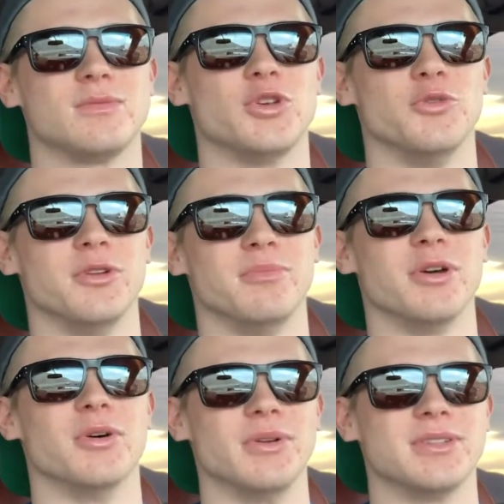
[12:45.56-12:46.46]
tuned and
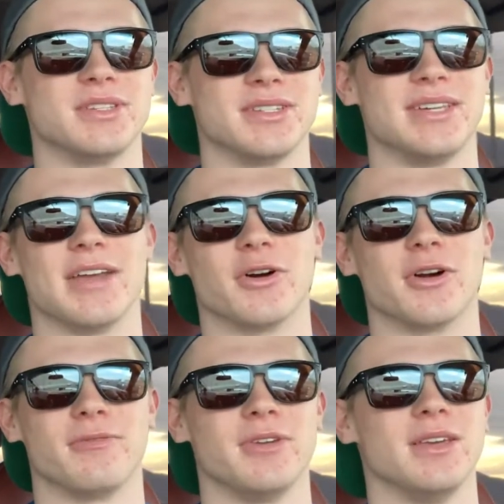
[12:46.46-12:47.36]
built 68
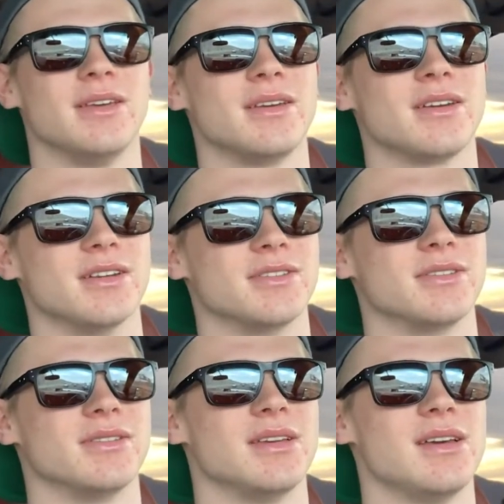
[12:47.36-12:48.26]
RFE, because
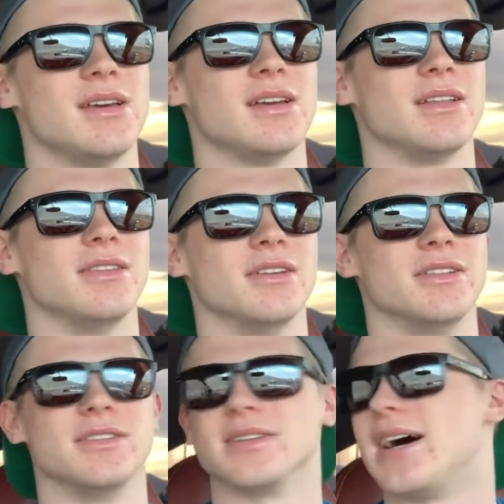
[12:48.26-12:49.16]
the
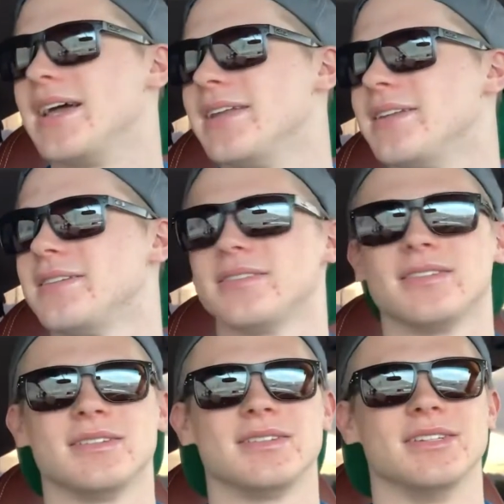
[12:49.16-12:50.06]
design
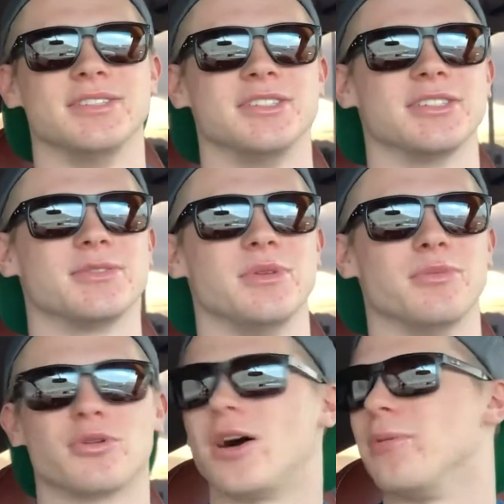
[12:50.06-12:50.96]
has just
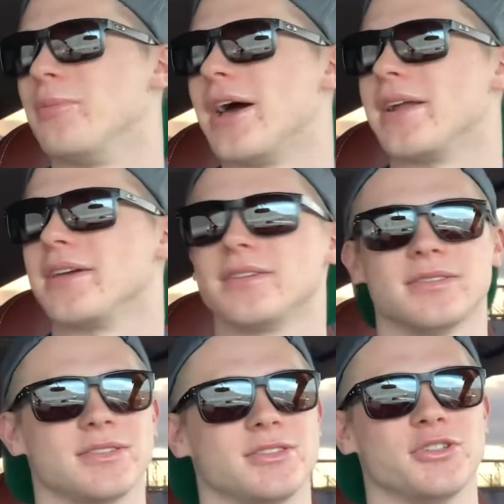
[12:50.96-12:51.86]
been problematic.
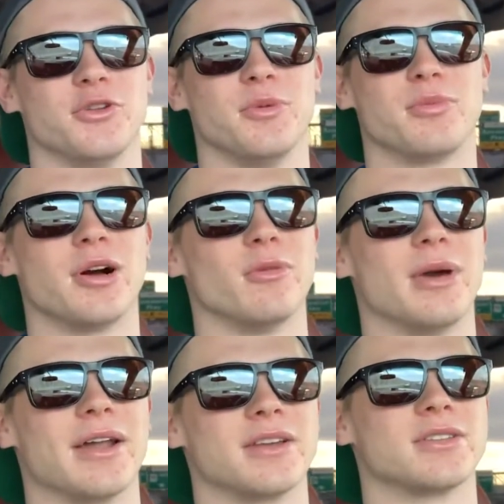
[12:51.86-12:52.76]
It's shown to be
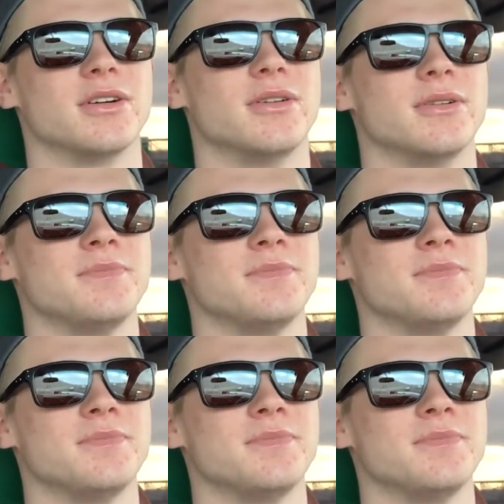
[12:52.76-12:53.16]
problematic. So